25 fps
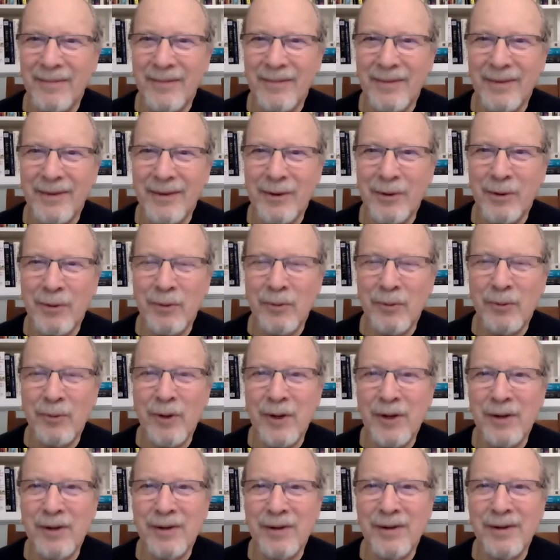your
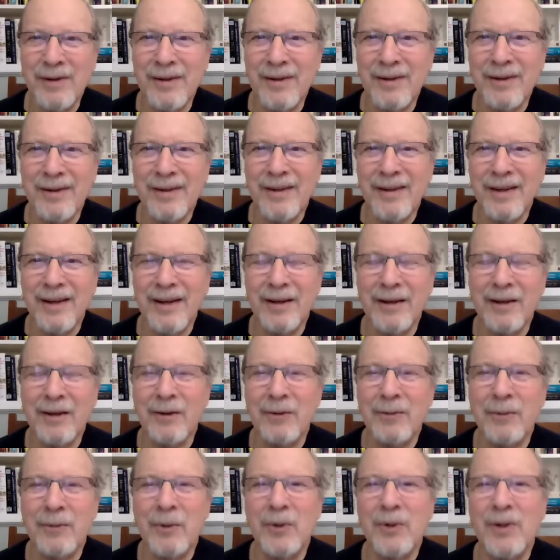friend a little
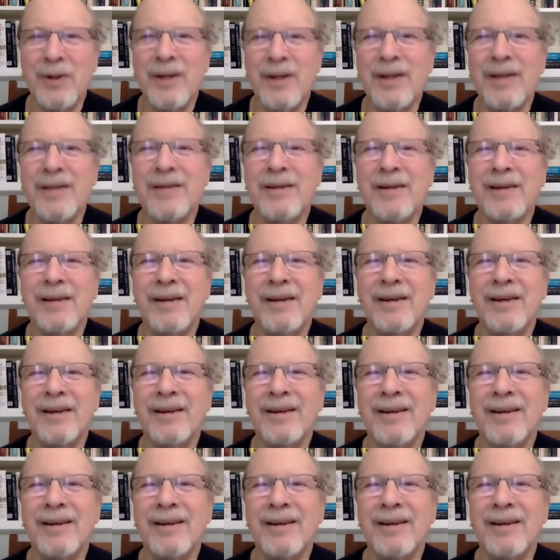more easily?